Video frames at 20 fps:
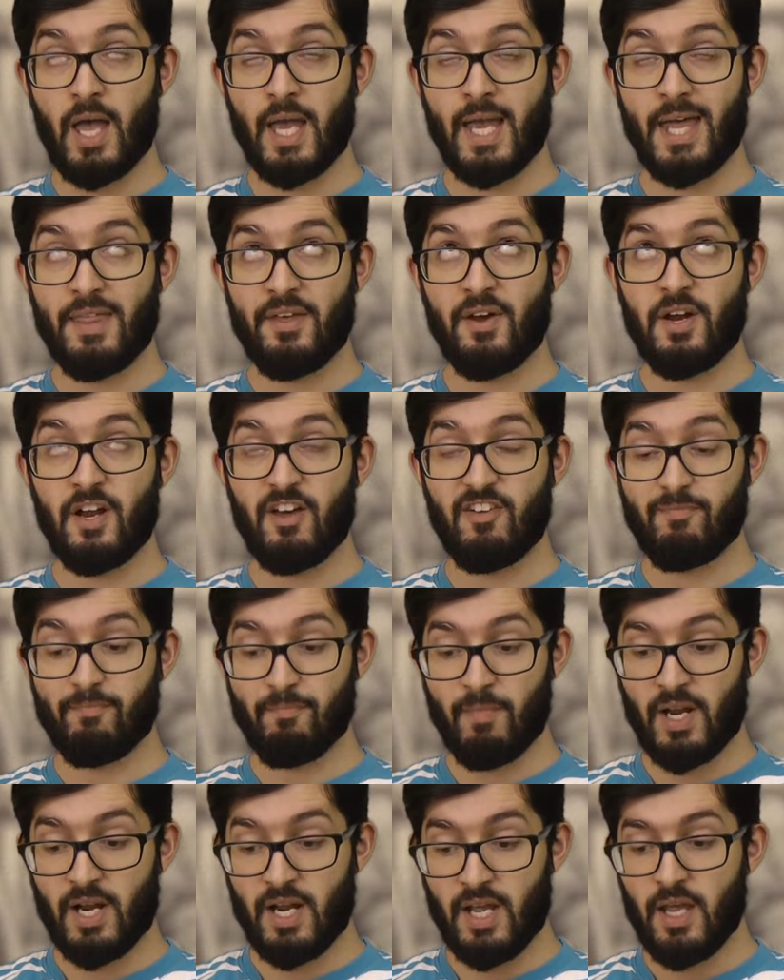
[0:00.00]
gather enough
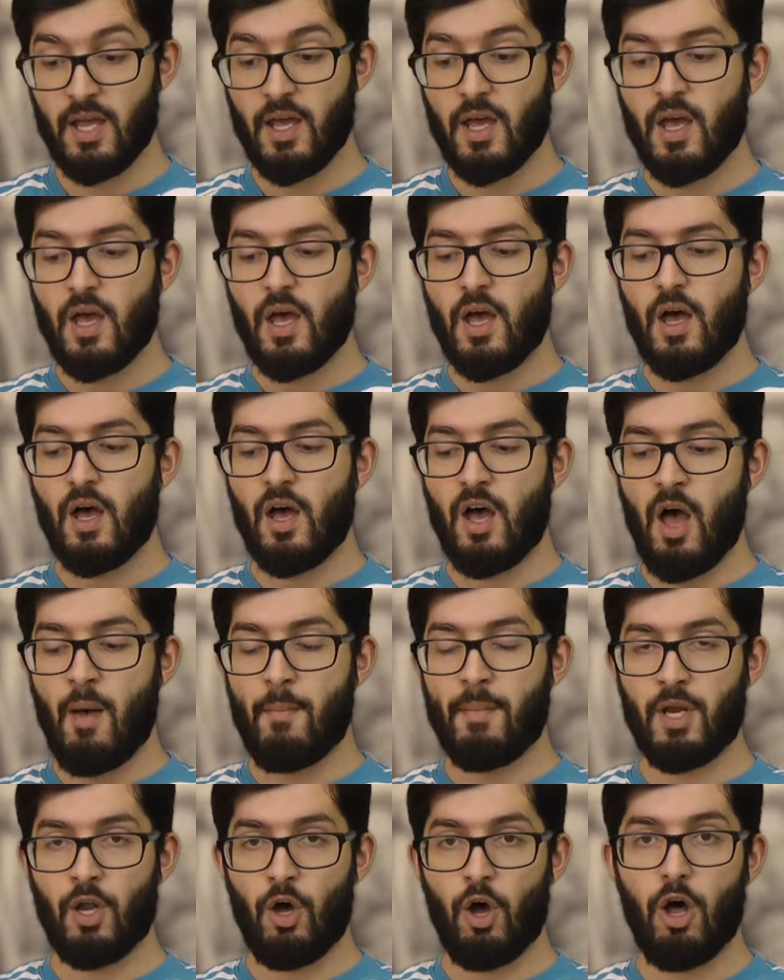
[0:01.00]
money
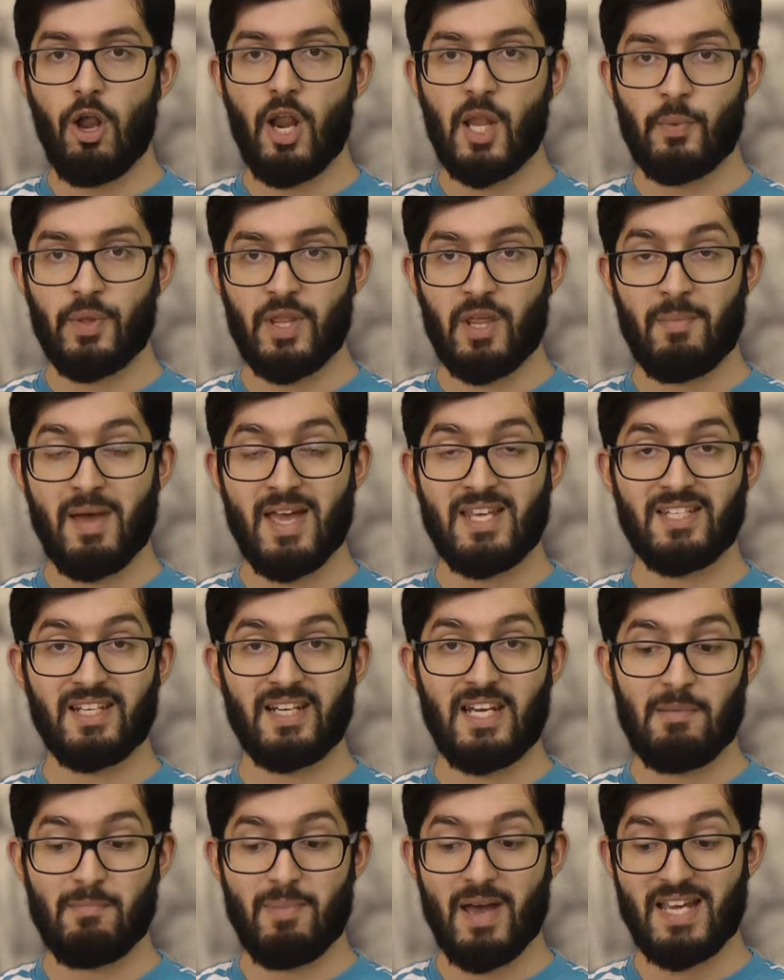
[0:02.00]
in Holland, where they're
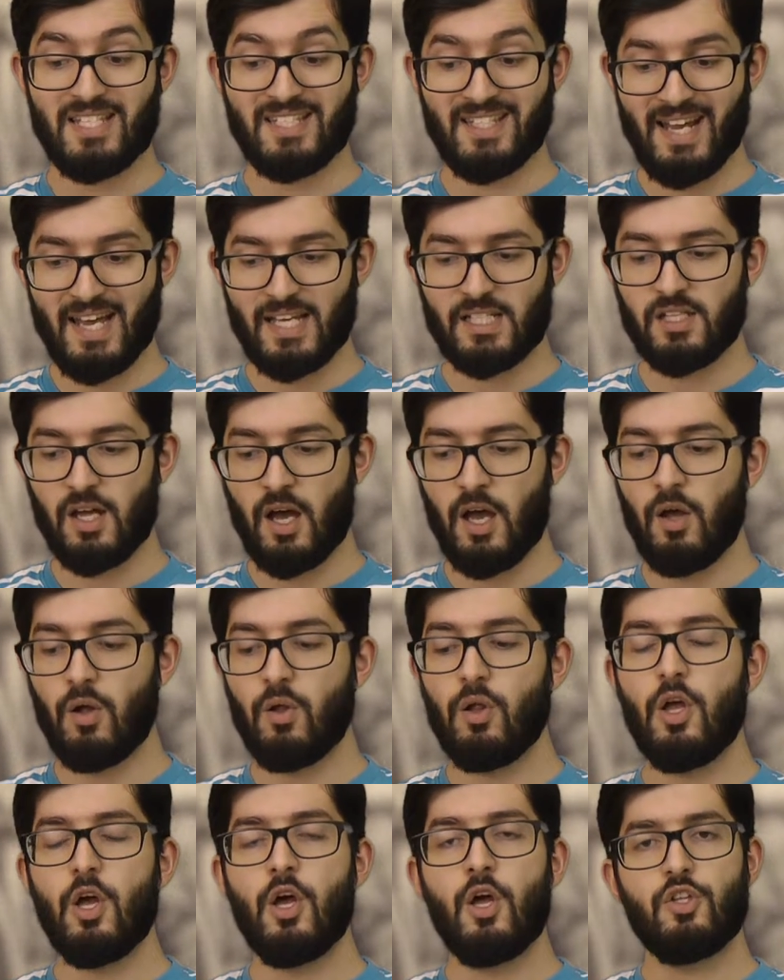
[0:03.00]
basically based in
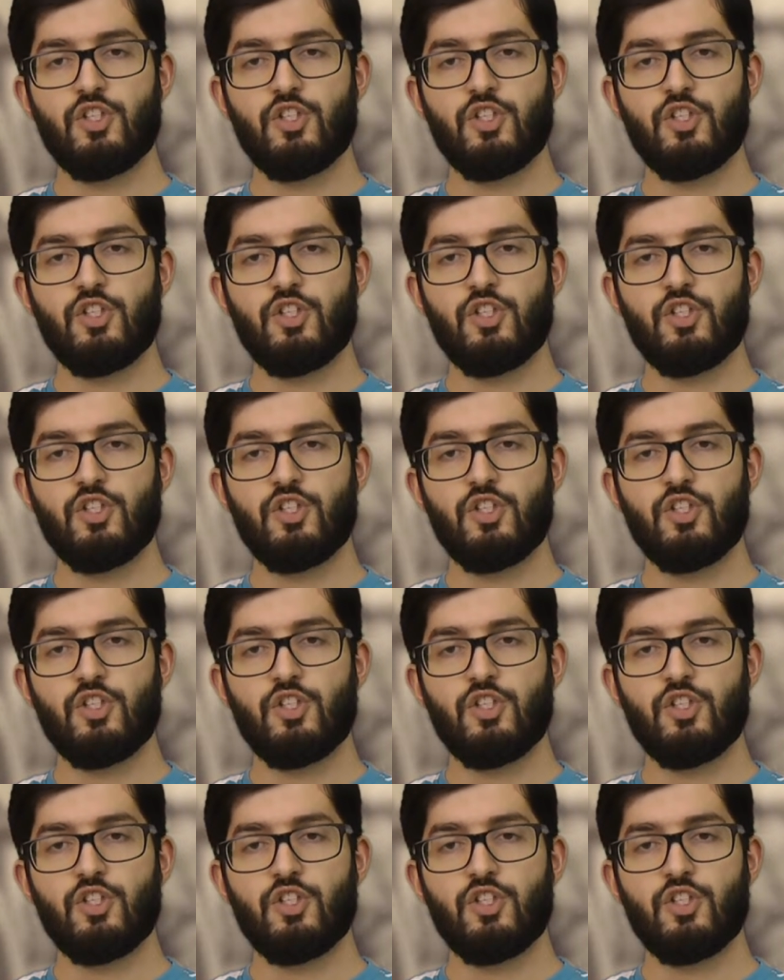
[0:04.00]
exile,